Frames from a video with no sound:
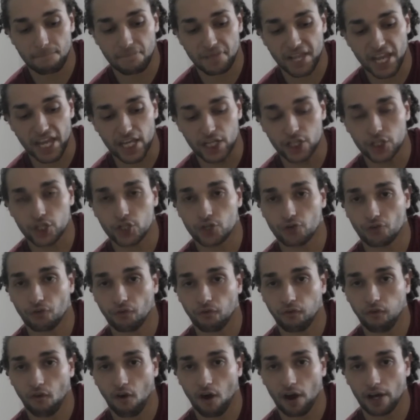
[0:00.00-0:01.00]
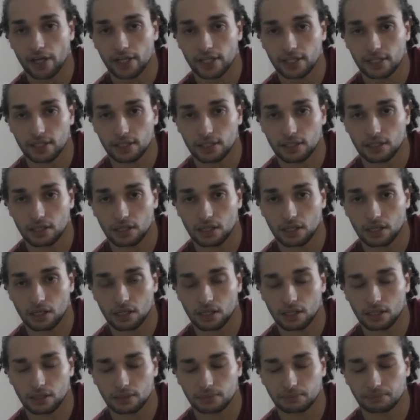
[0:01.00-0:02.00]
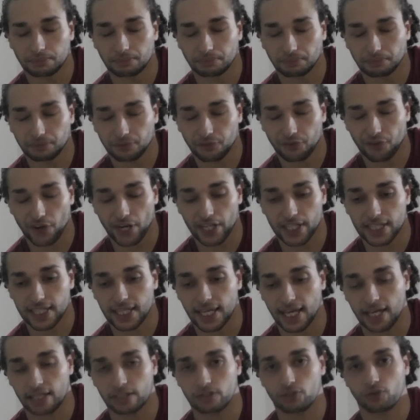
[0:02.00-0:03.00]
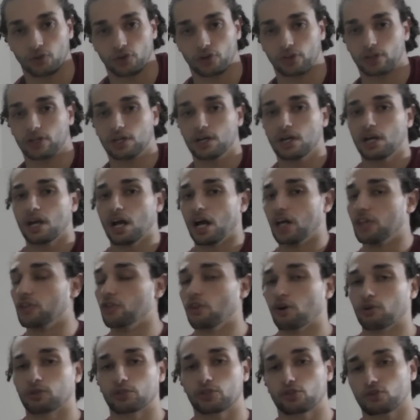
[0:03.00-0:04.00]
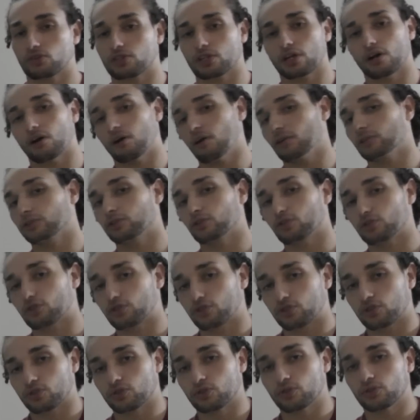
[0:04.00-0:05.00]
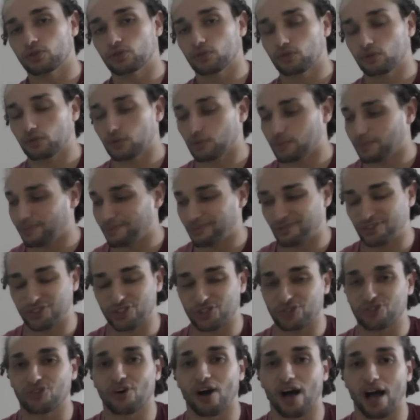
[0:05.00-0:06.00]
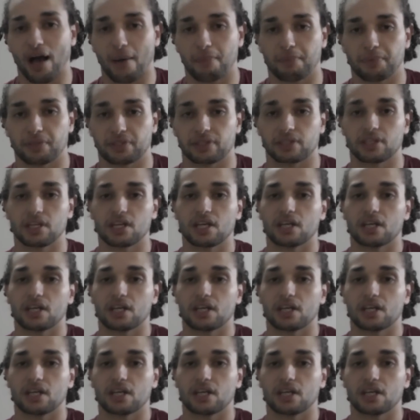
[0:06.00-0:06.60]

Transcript: He should fight Frankie Edgar, and no, Jose Aldo should not happen.